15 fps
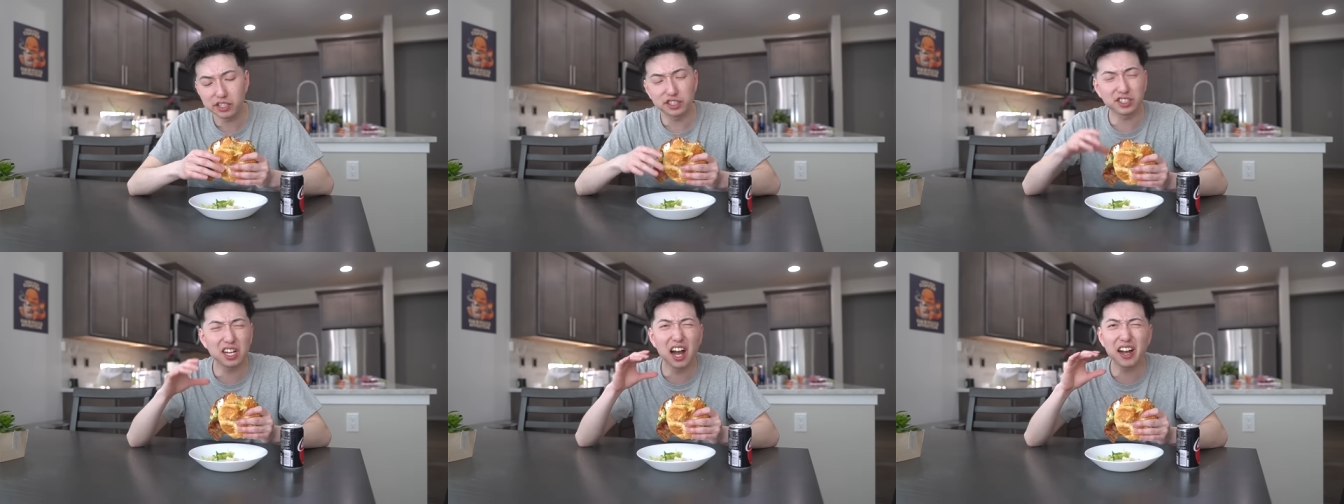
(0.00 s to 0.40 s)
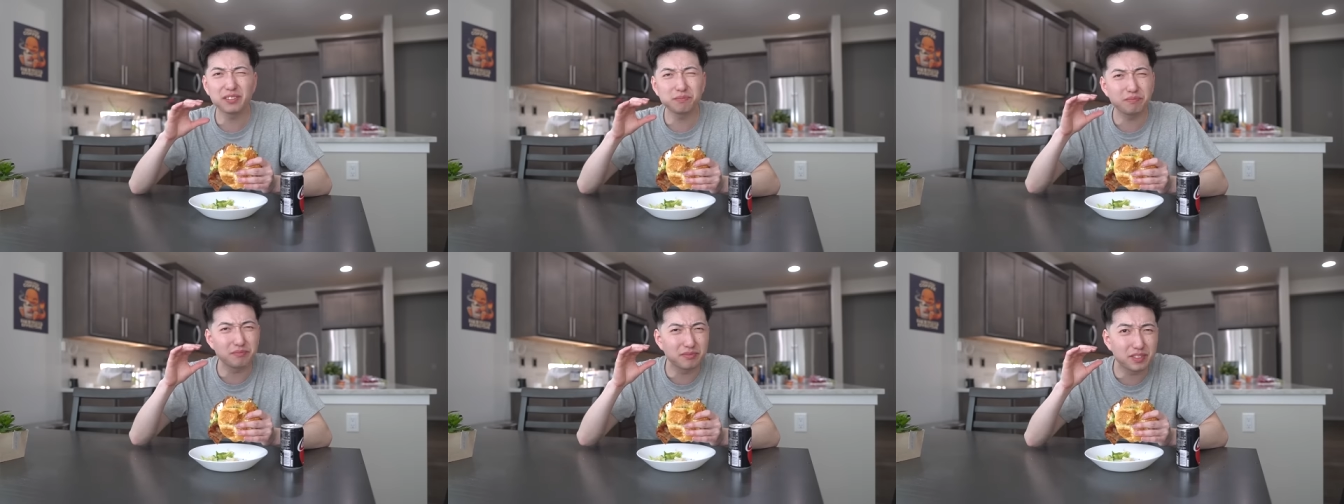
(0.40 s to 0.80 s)
It's
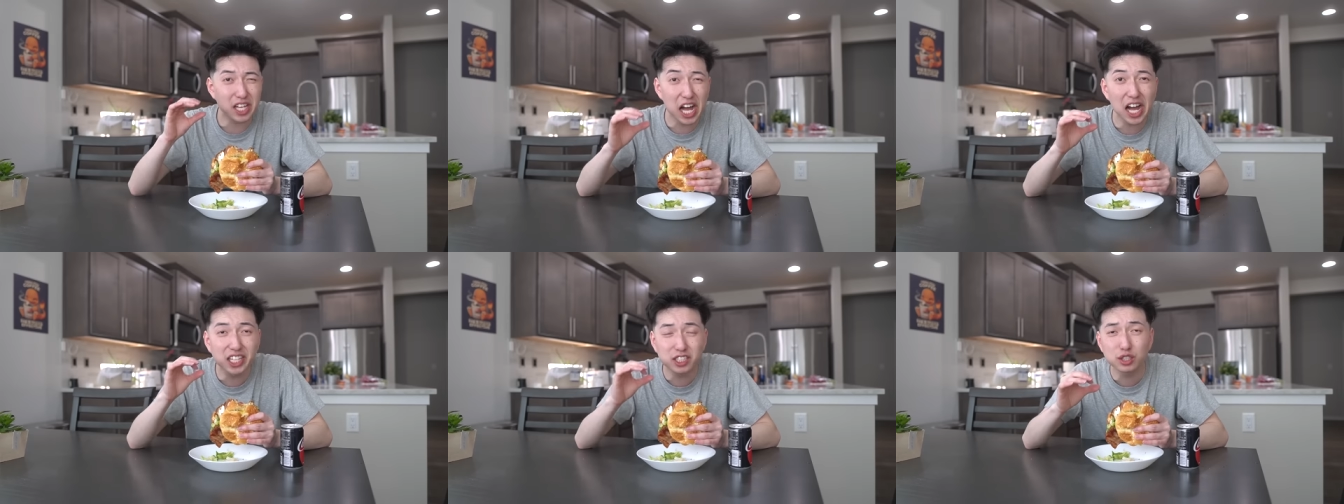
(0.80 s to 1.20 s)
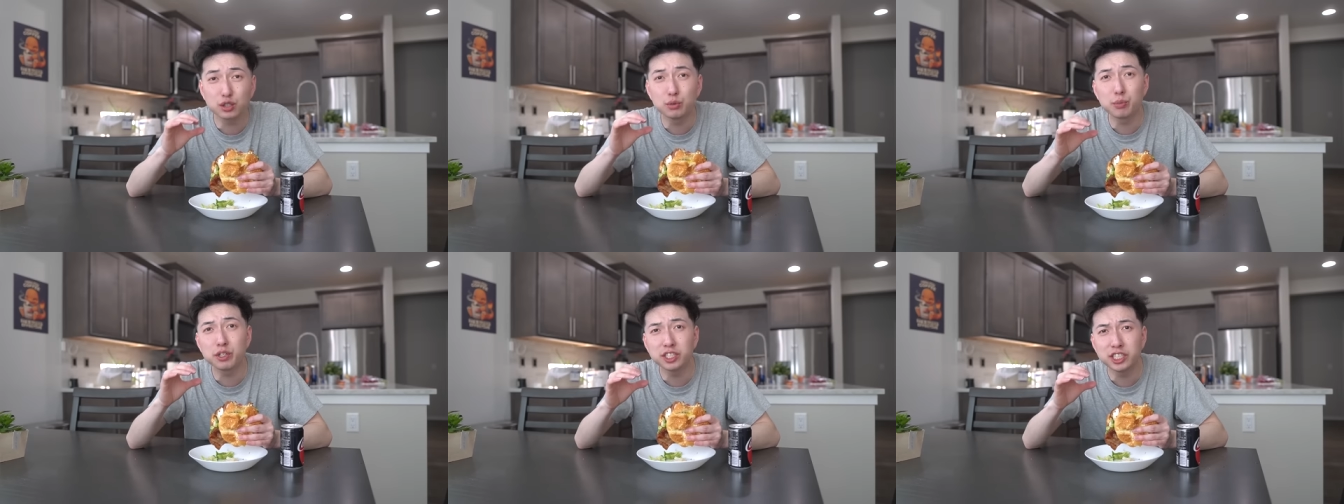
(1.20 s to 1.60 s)
not that
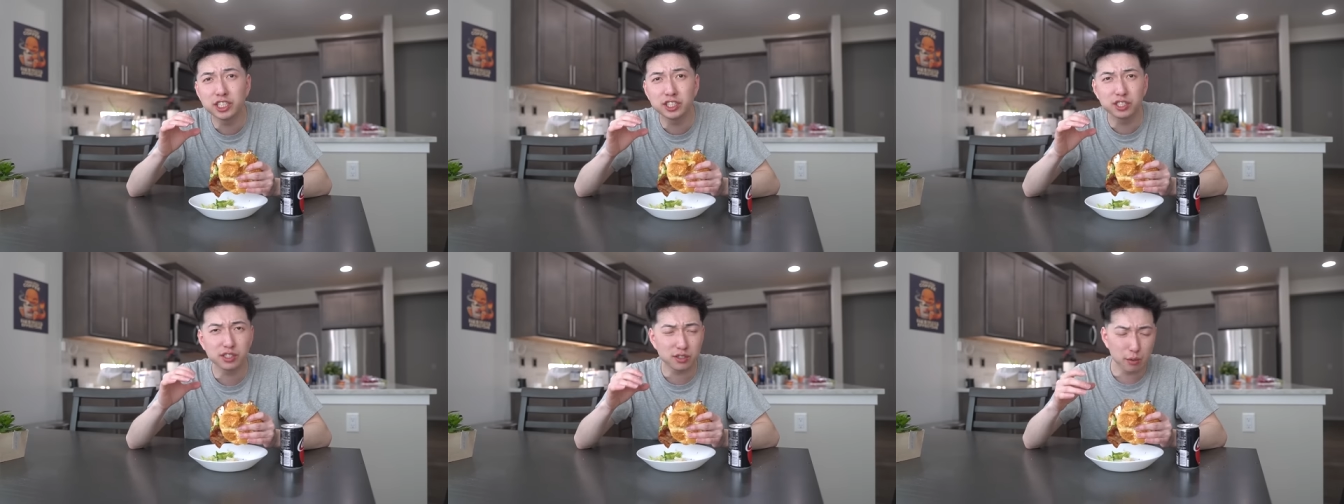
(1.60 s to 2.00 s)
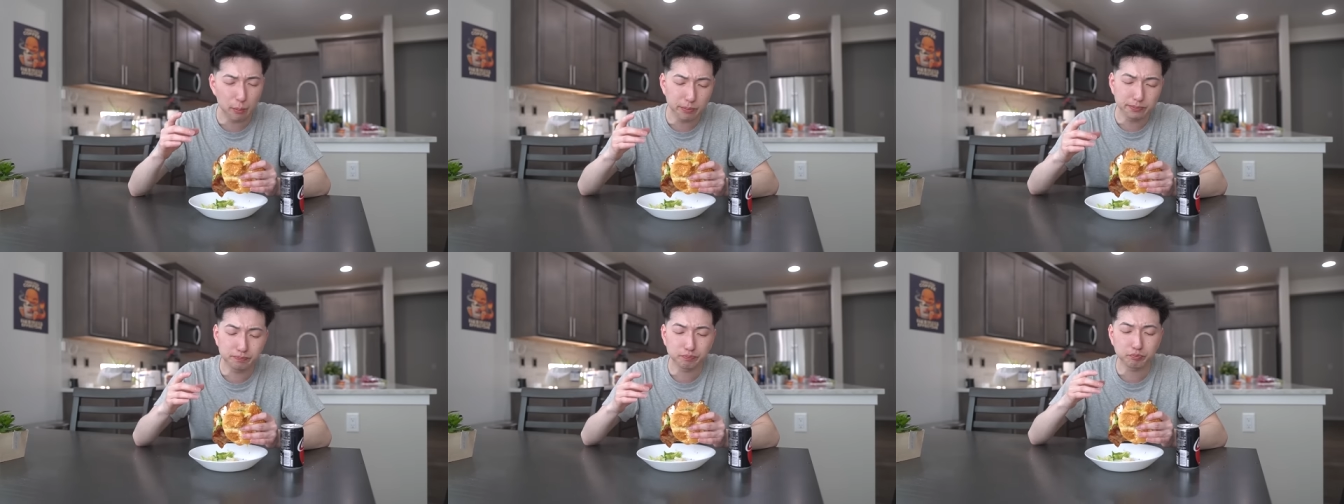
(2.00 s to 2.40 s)
super seasoned.
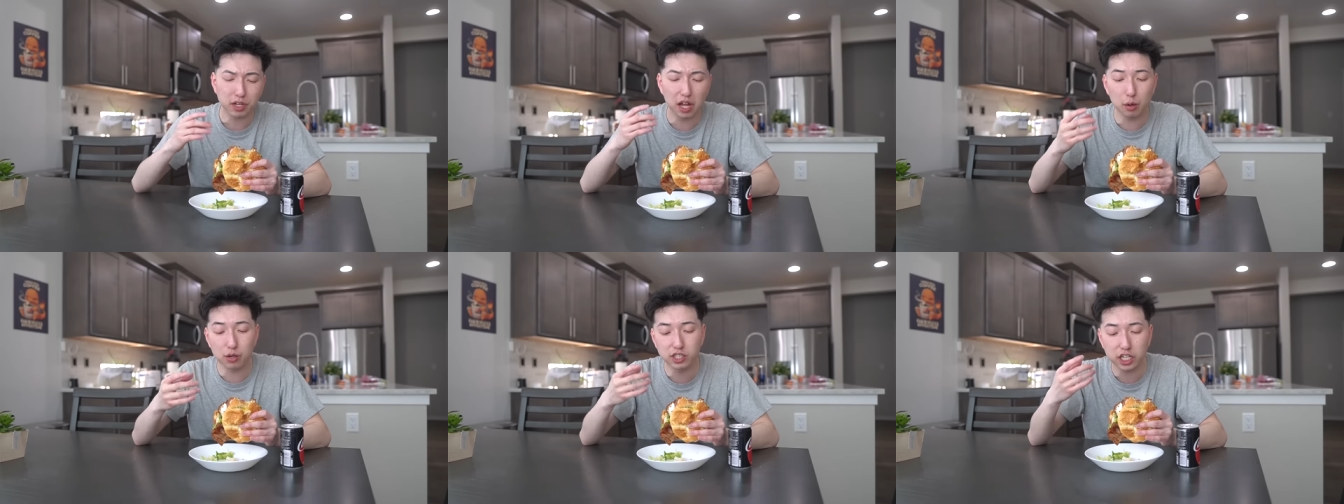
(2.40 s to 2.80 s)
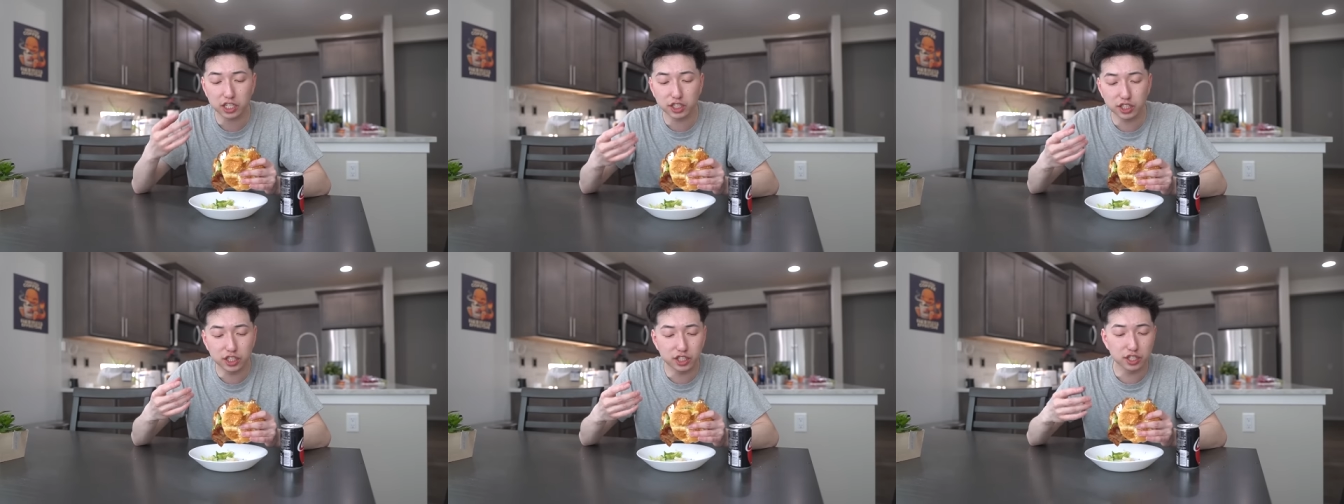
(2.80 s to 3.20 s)
I wish I
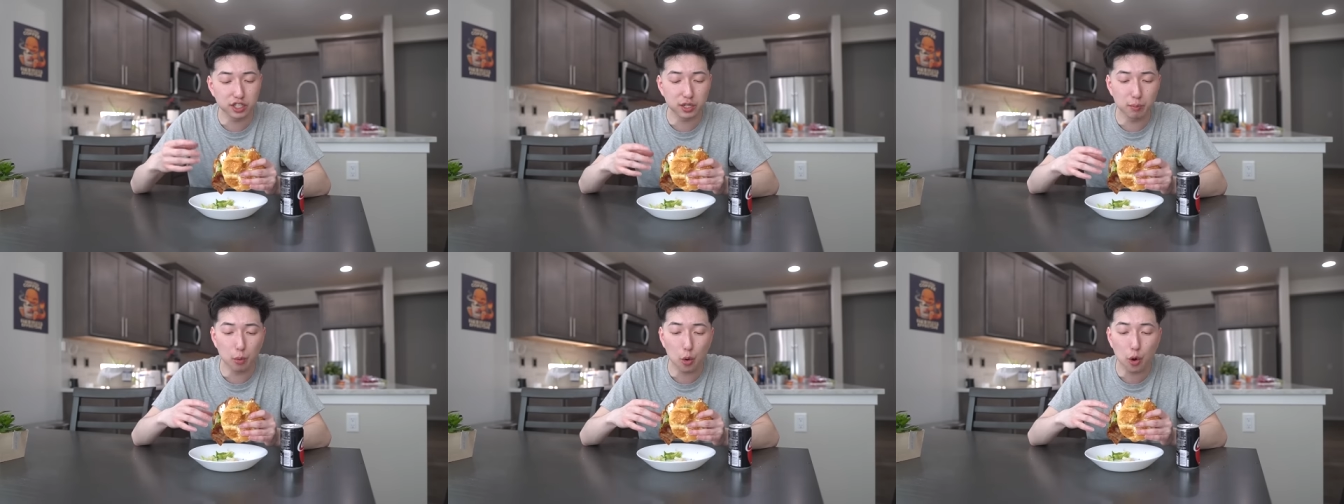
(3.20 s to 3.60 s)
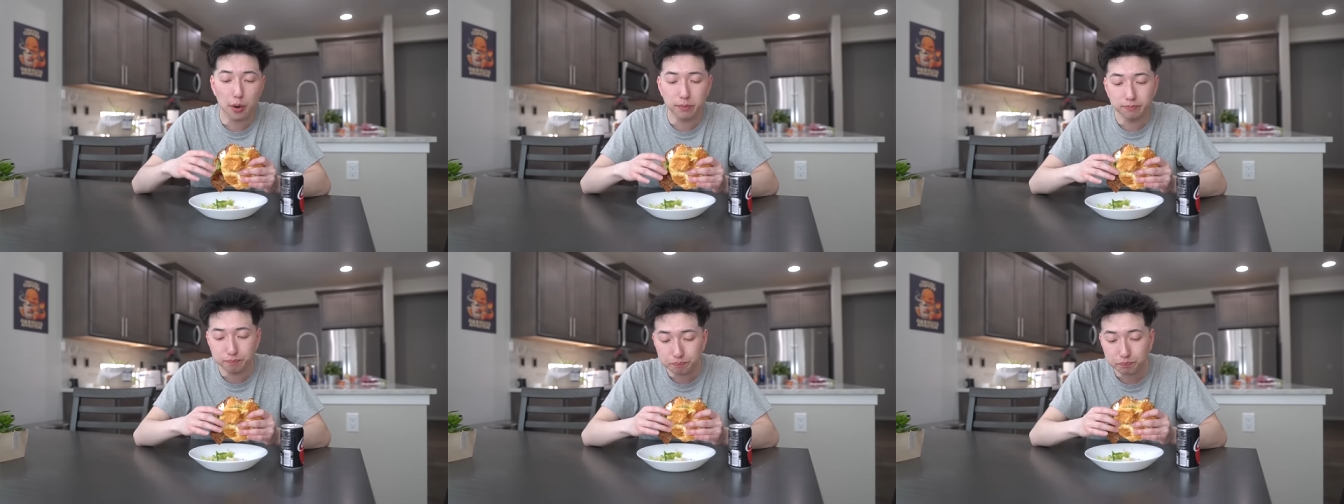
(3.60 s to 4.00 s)
seasoned it
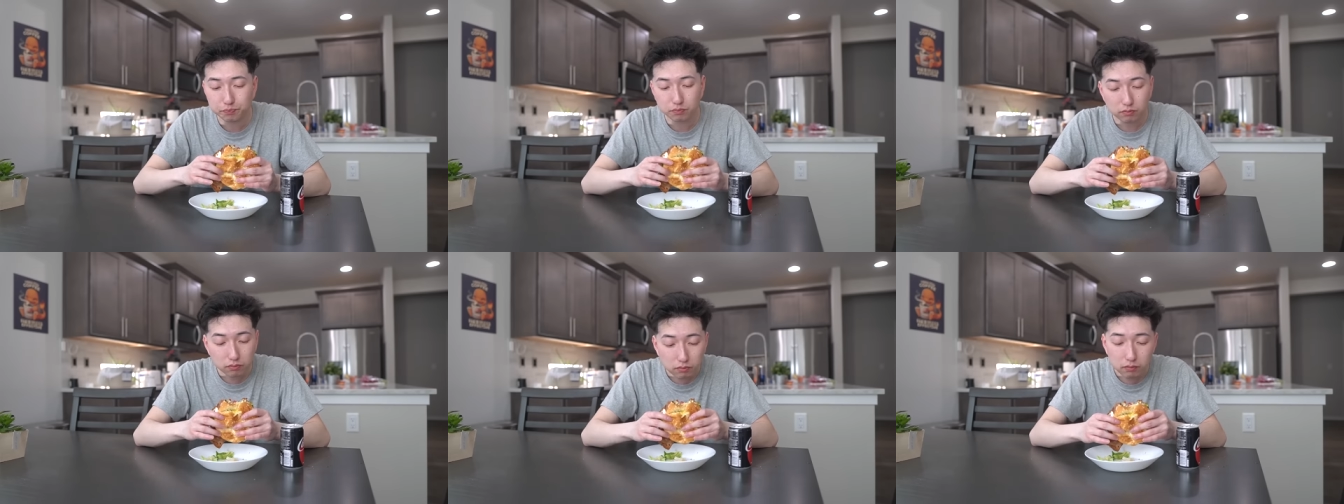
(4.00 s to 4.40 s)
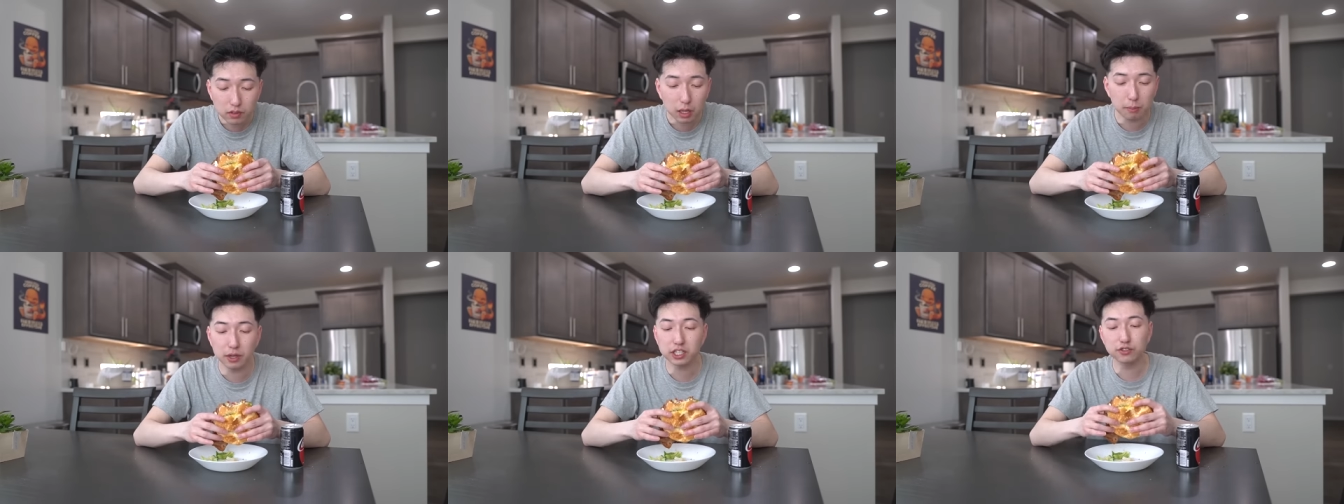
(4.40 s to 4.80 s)
more,
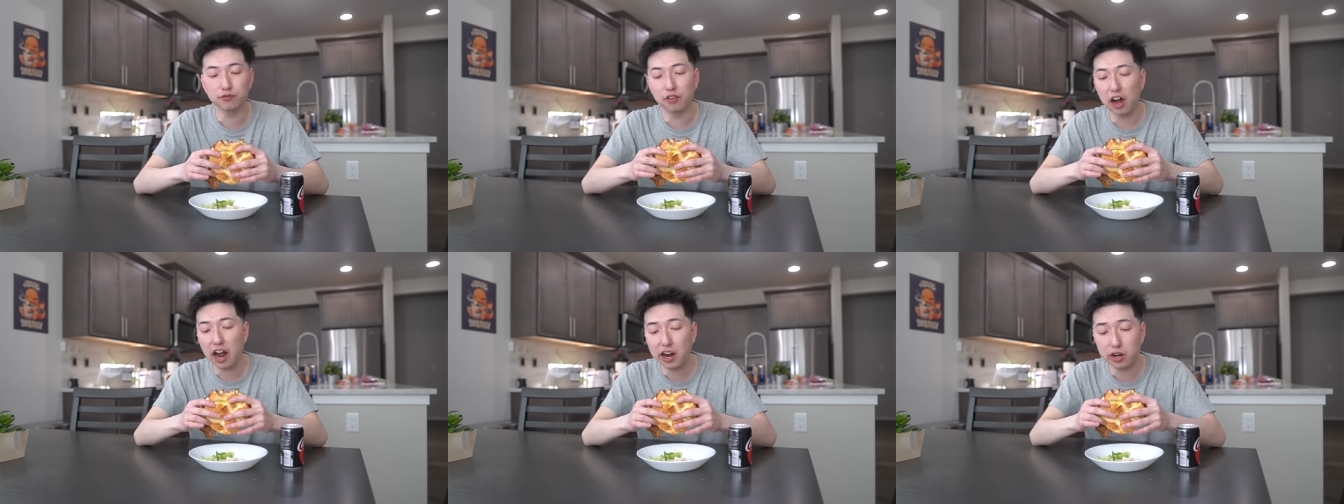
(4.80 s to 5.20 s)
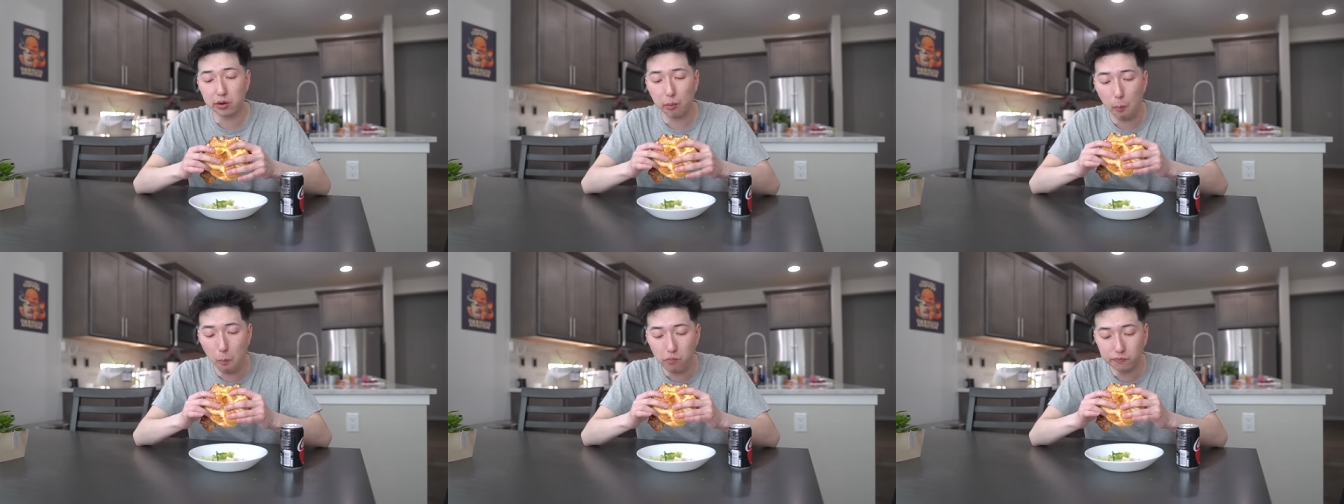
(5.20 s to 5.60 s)
but it's
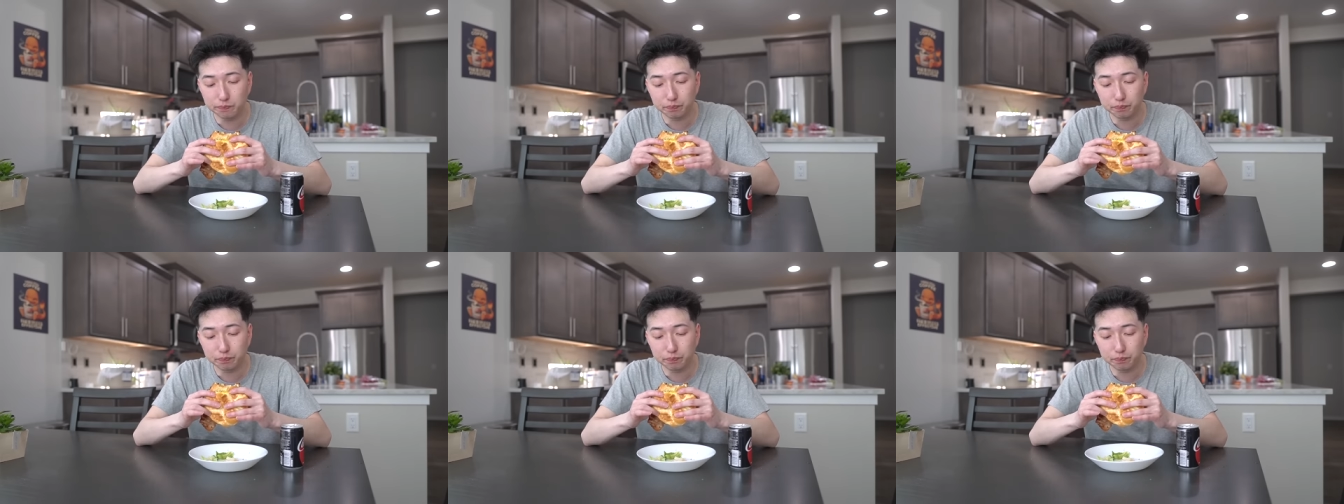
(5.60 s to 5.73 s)
fire.